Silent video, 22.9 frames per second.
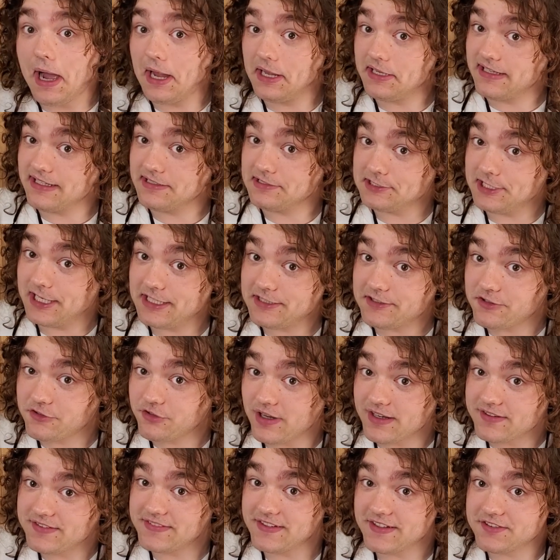I cannot
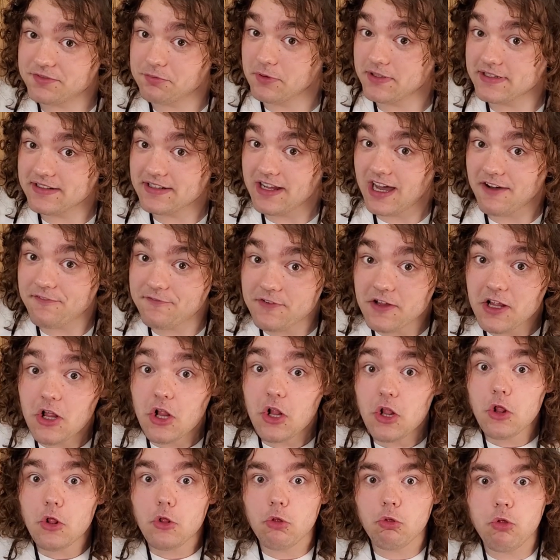stress this one enough,
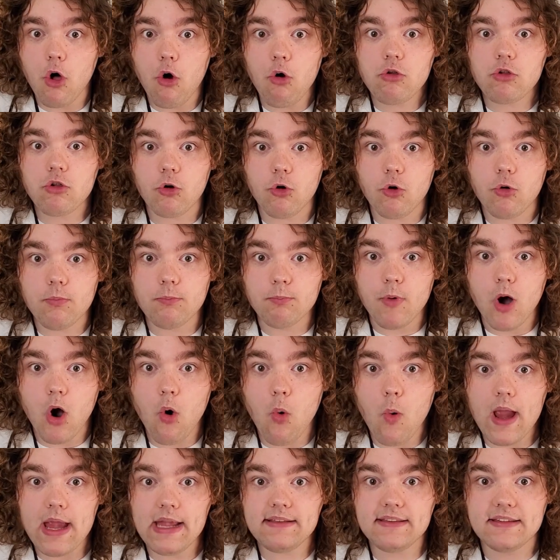local
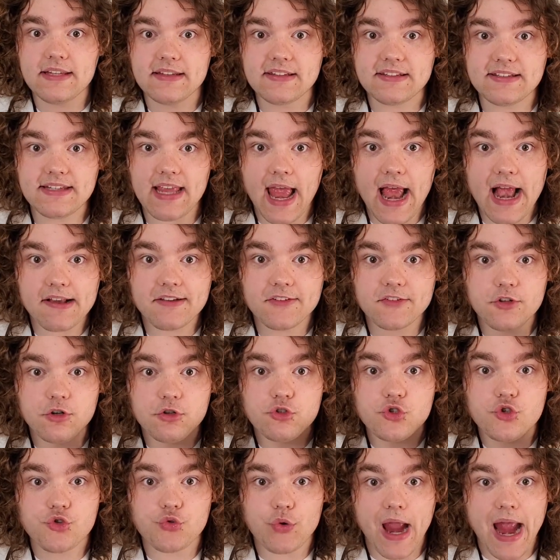Moe disaster
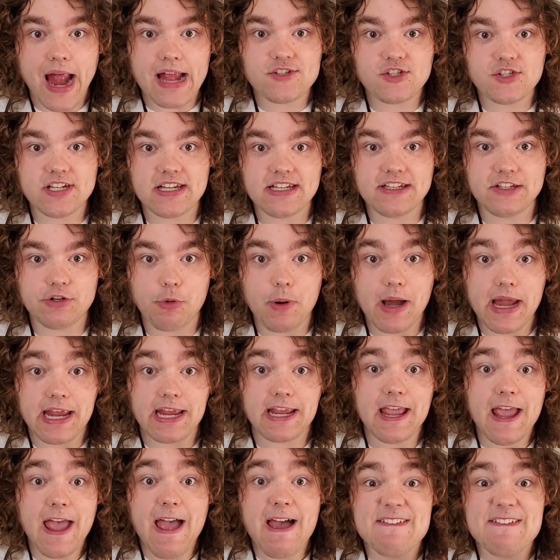tragedy twink,